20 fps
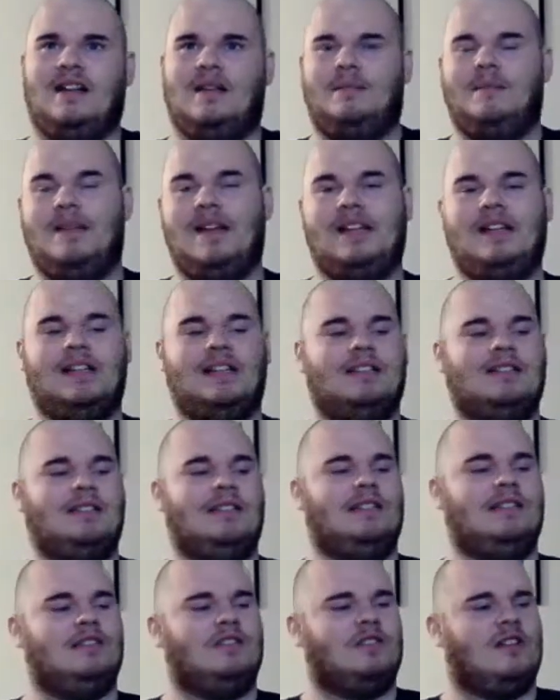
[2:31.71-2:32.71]
minions,
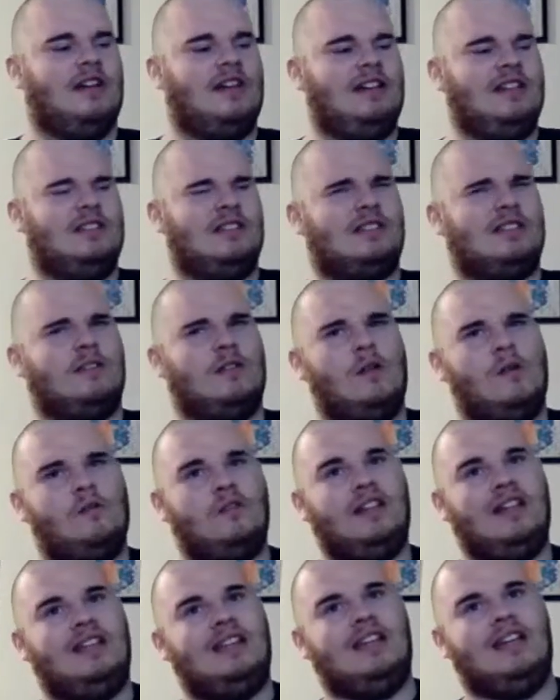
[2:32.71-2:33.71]
he's
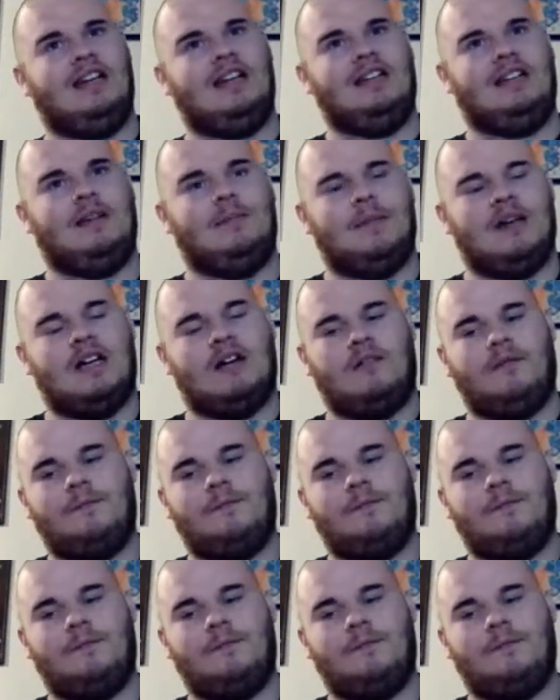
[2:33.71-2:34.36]
slowly thinning them out